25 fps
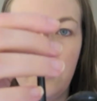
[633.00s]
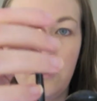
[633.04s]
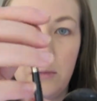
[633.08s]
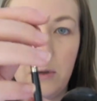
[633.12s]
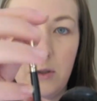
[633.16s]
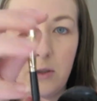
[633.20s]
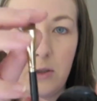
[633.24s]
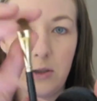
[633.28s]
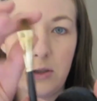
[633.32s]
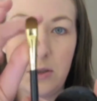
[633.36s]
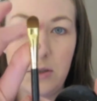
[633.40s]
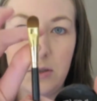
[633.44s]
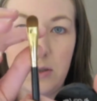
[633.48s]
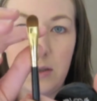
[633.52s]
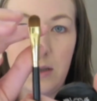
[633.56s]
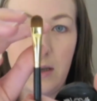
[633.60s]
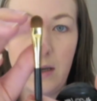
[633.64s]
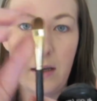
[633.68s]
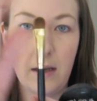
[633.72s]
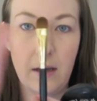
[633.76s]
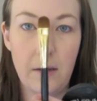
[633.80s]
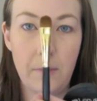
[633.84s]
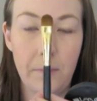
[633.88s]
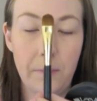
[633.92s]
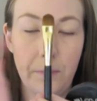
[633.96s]
which
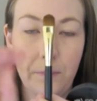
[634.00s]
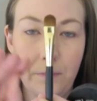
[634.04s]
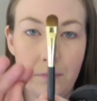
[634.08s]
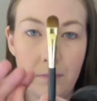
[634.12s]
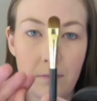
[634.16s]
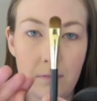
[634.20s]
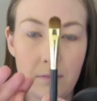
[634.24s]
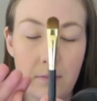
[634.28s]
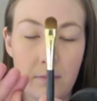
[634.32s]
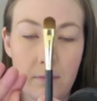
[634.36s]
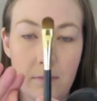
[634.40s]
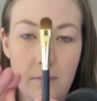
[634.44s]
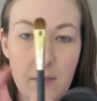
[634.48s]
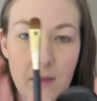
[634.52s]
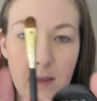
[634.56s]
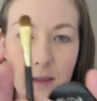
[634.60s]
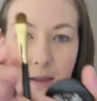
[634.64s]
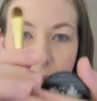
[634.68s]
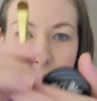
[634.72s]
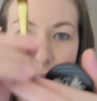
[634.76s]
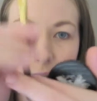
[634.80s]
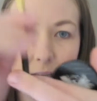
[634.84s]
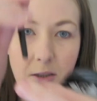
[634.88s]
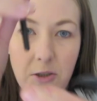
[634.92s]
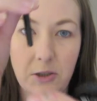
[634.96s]

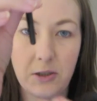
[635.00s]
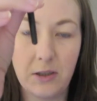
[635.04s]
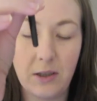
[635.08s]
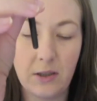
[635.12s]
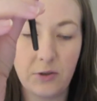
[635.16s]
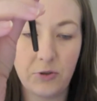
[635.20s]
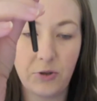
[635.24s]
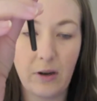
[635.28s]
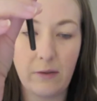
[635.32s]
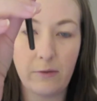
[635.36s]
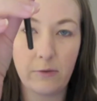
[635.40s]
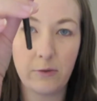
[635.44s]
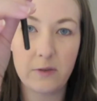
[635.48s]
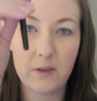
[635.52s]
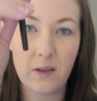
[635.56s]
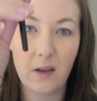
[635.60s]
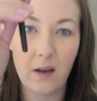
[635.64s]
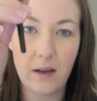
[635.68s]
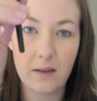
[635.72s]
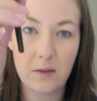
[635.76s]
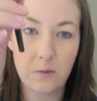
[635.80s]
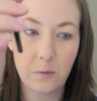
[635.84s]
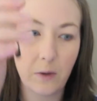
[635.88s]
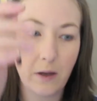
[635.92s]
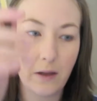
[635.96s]
is actually a travel
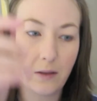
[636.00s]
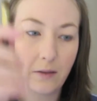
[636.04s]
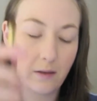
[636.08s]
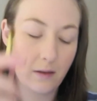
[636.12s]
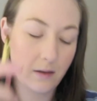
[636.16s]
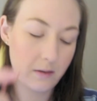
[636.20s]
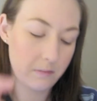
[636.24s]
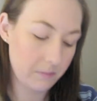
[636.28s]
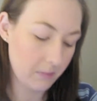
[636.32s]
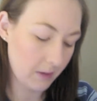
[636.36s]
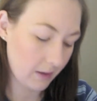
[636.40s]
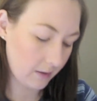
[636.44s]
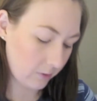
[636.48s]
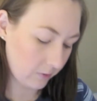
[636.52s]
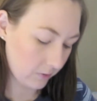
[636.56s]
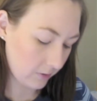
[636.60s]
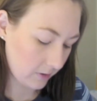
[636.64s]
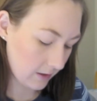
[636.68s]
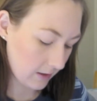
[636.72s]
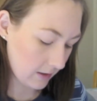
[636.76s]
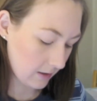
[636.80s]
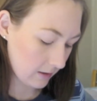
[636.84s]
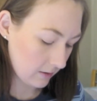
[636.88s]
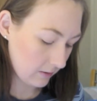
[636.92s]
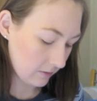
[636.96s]
size one that I got
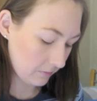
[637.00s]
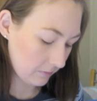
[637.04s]
in